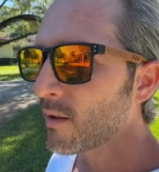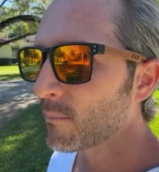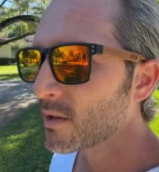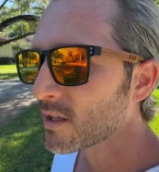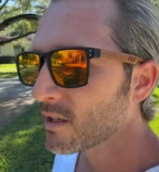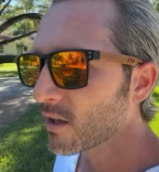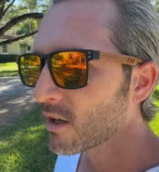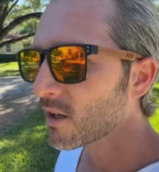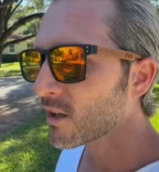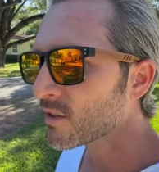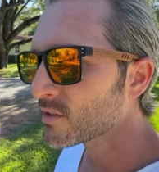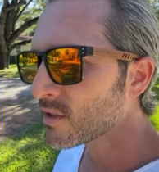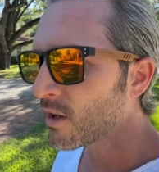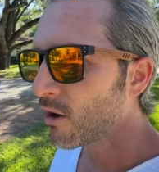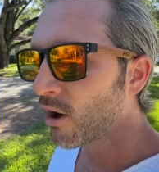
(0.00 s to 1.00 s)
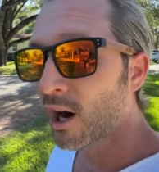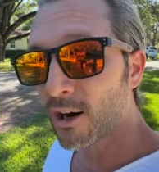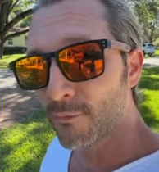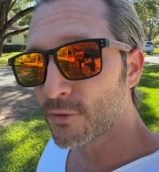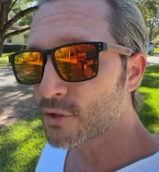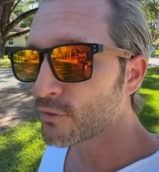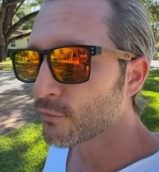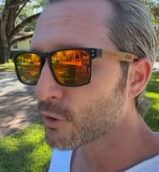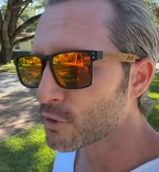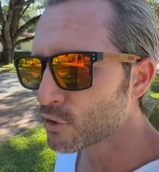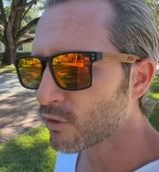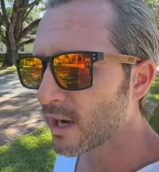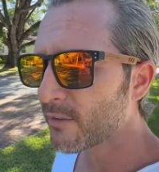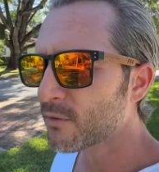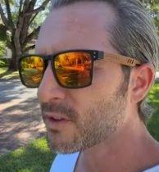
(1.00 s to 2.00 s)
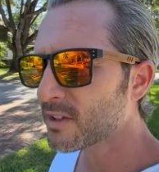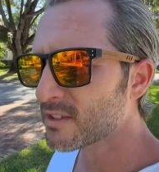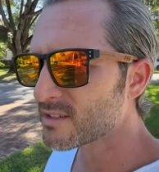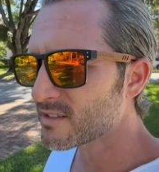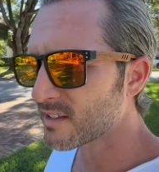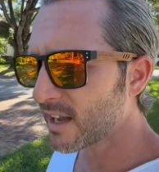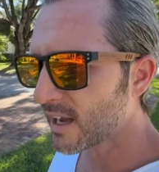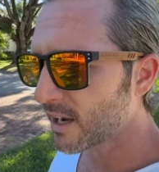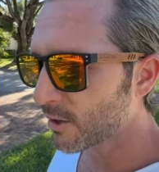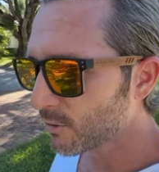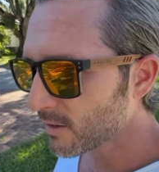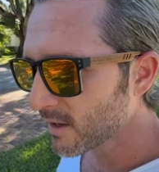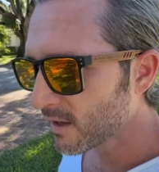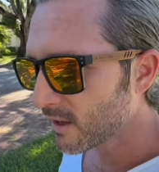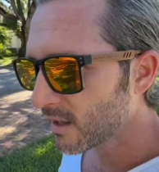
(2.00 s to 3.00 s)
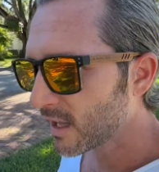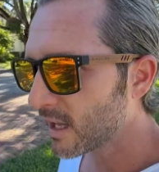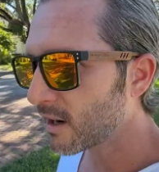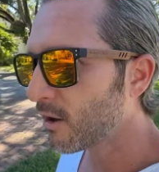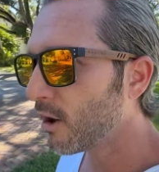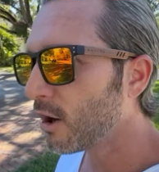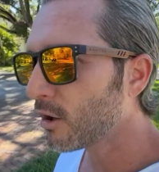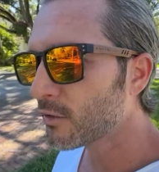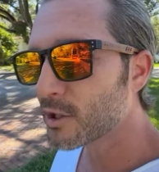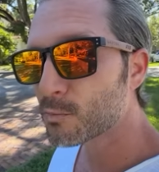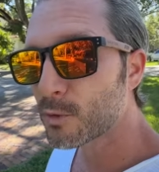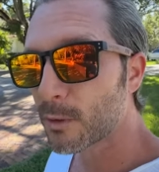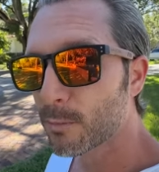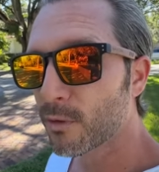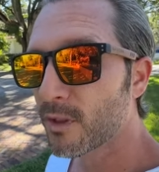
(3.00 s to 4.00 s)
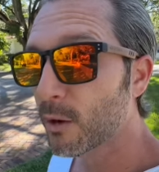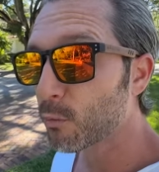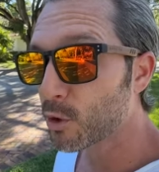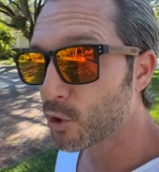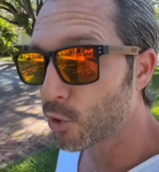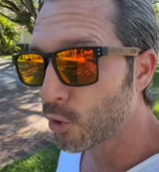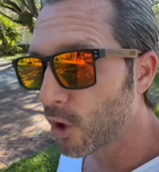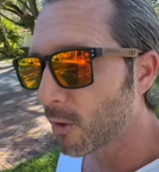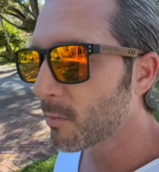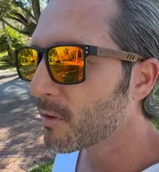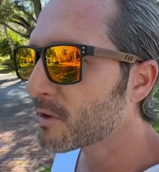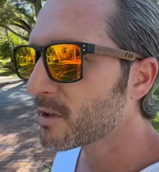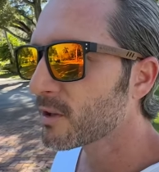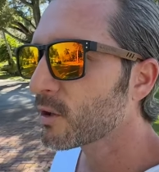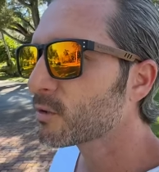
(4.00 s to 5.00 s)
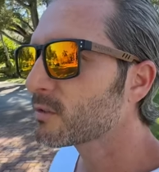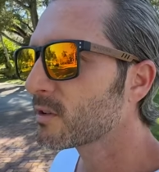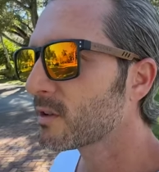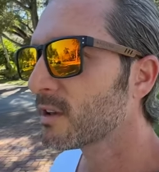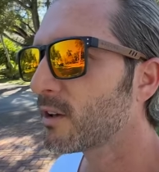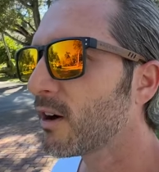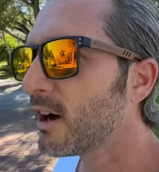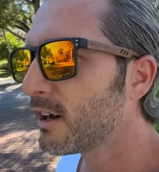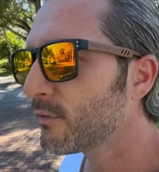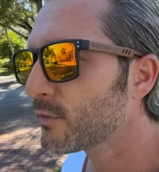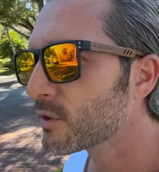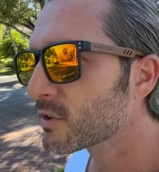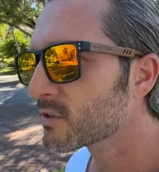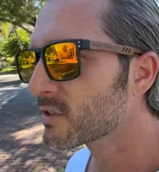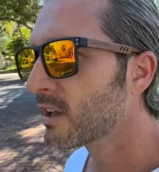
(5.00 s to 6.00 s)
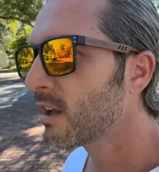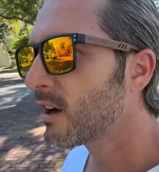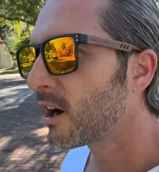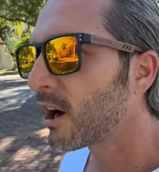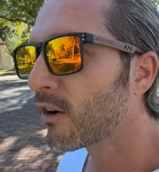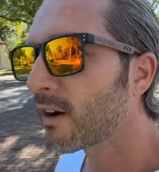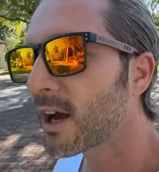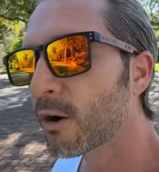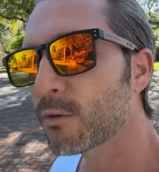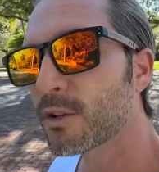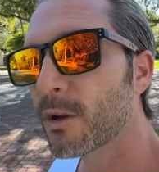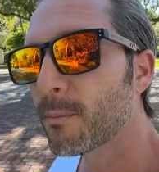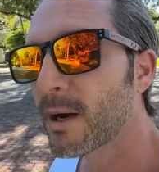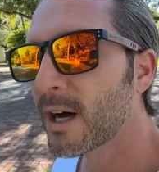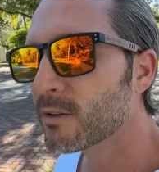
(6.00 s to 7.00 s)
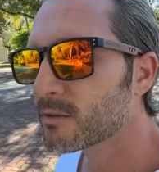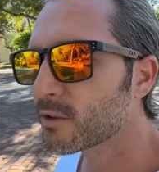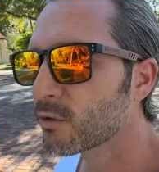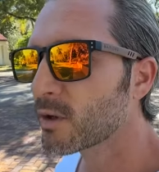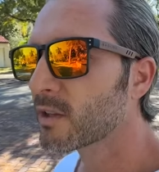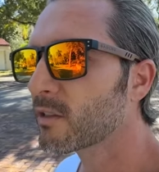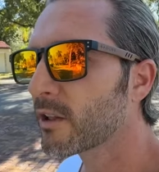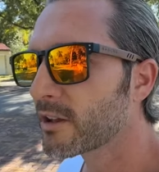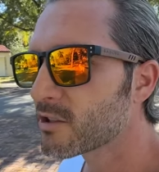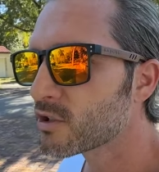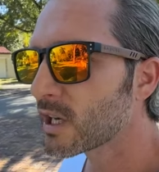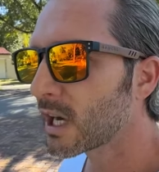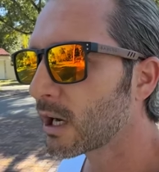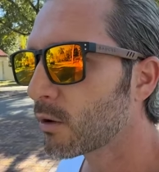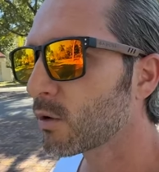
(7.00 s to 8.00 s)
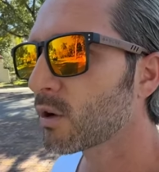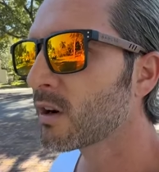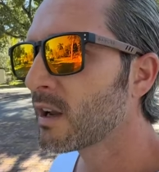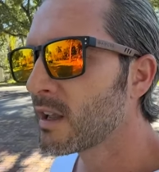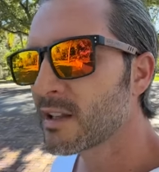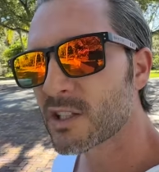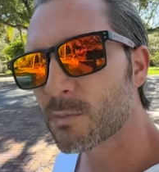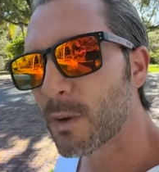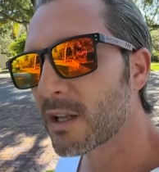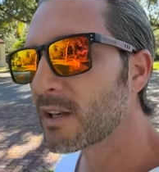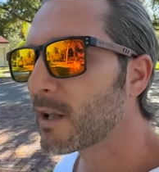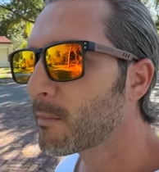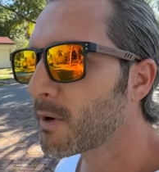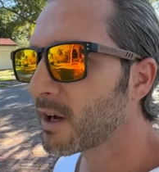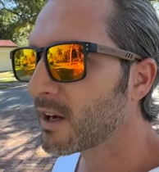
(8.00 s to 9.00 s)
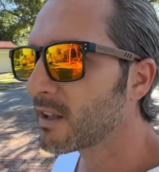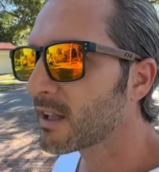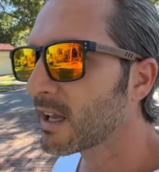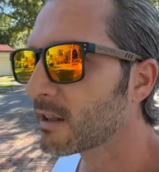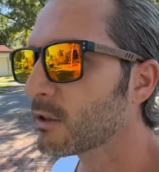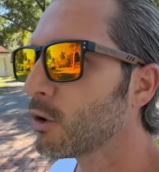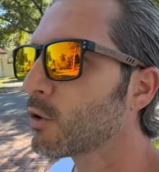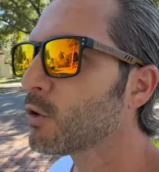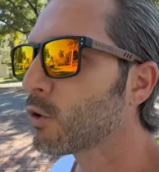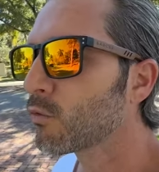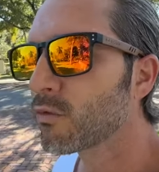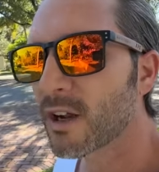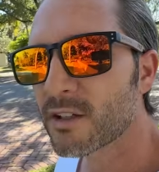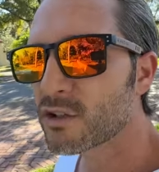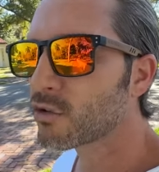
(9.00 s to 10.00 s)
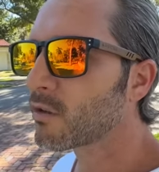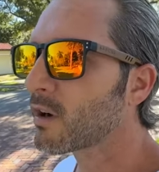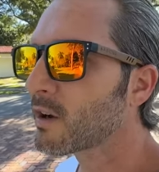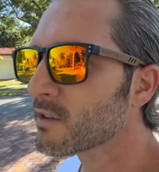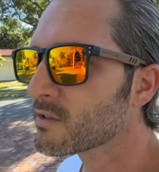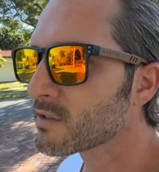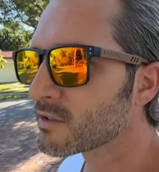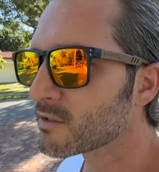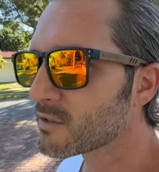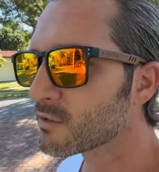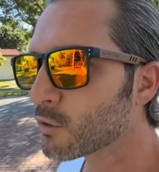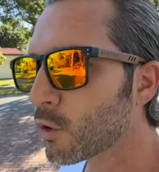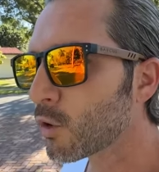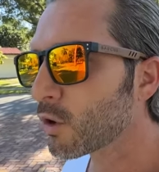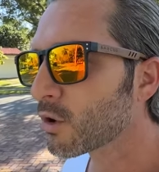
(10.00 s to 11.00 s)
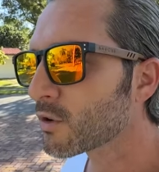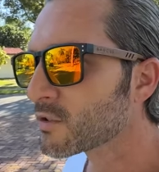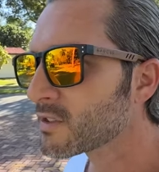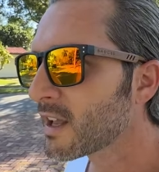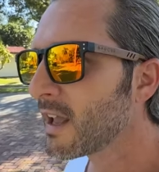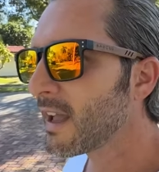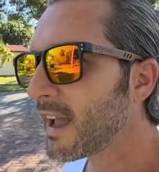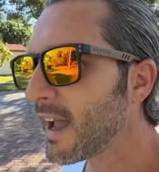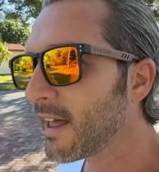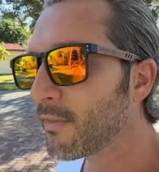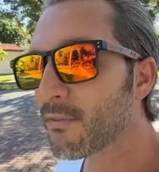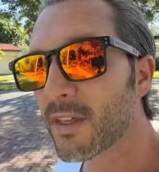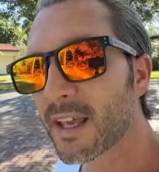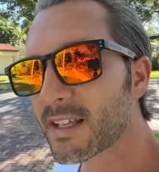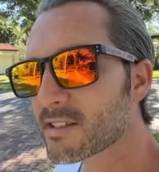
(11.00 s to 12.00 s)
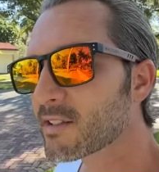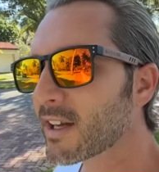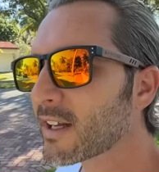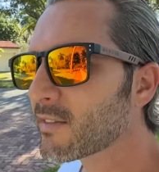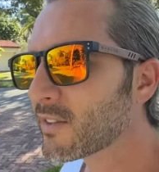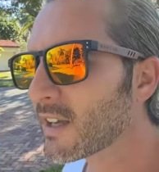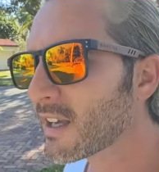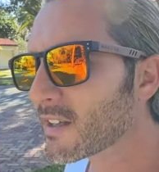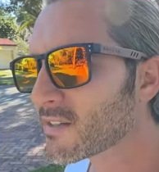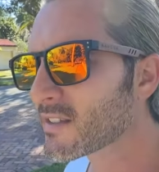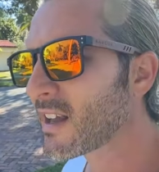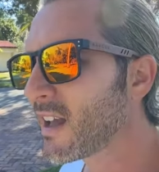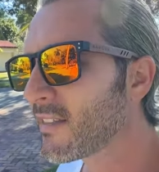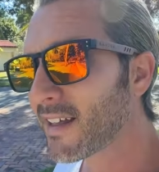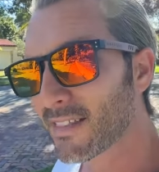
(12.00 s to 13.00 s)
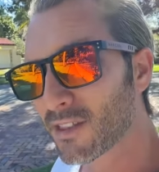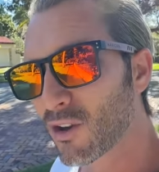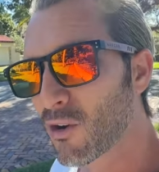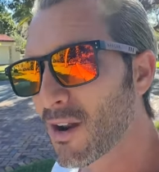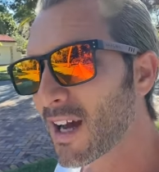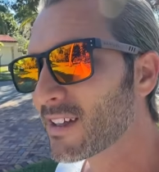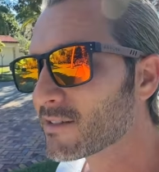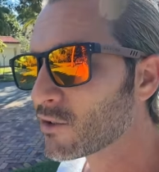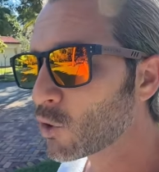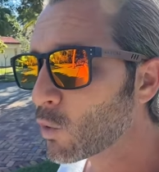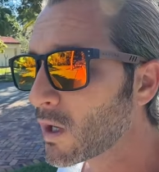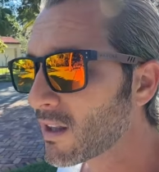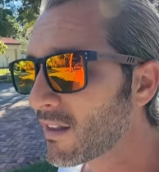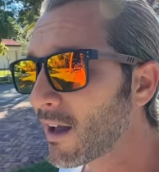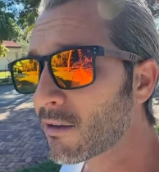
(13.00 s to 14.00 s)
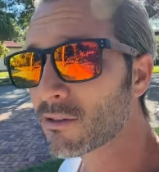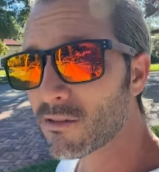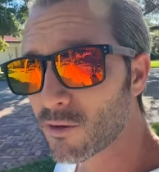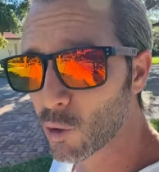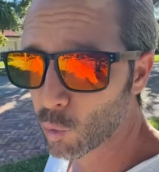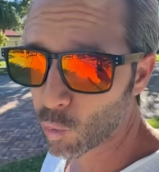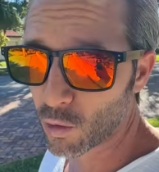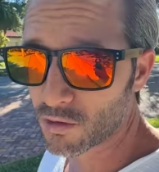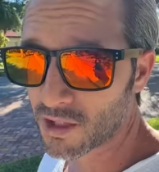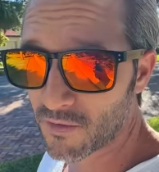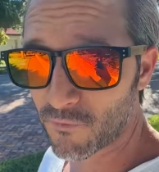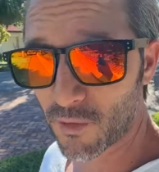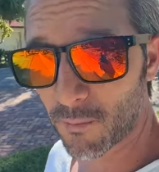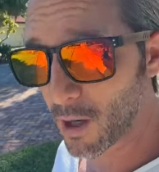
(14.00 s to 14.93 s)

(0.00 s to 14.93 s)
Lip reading: because office foot traffic is down and all these people that would normally go to the office are out and about during lunch hour, spending money at local restaurants and stores and things like this that they're not doing now that they're working from